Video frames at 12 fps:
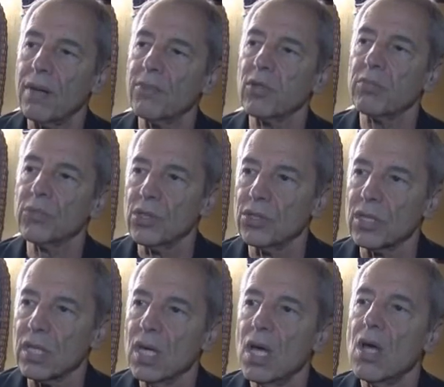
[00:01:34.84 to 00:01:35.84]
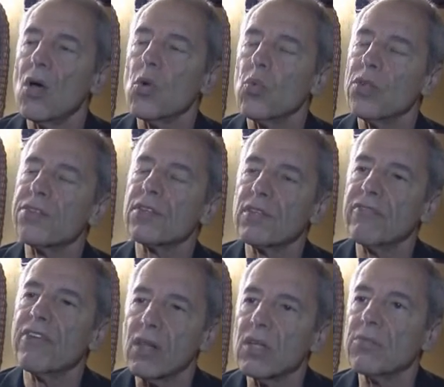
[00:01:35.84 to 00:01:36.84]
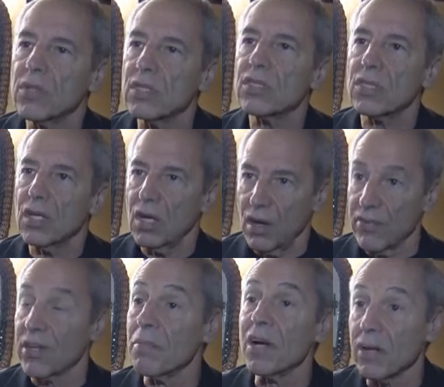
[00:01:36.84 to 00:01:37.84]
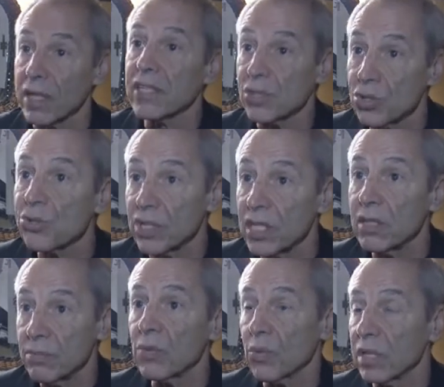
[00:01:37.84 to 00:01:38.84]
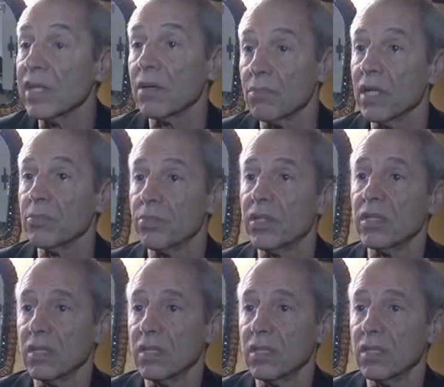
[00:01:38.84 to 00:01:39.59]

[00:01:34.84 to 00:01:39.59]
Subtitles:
in popular music with the development of an American dream and what that might